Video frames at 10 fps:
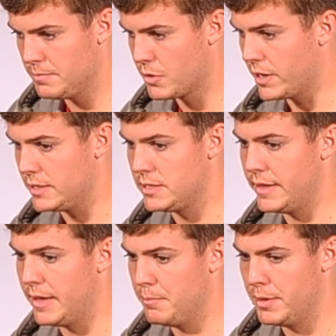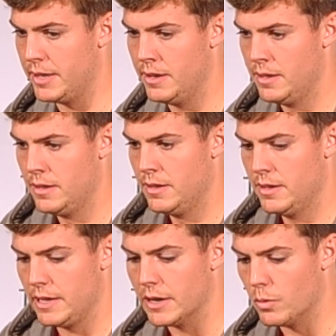credit to them. But
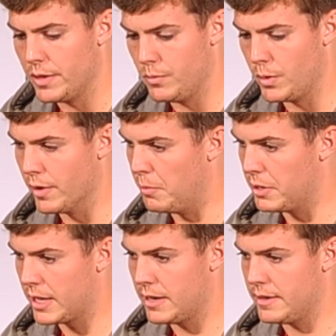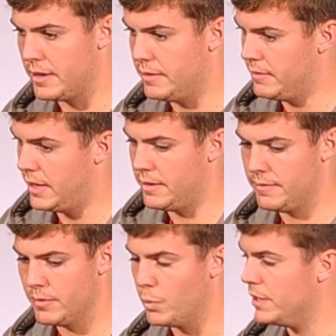you know, we were able to get it done, and
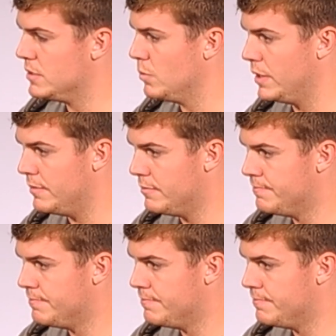a win is a win.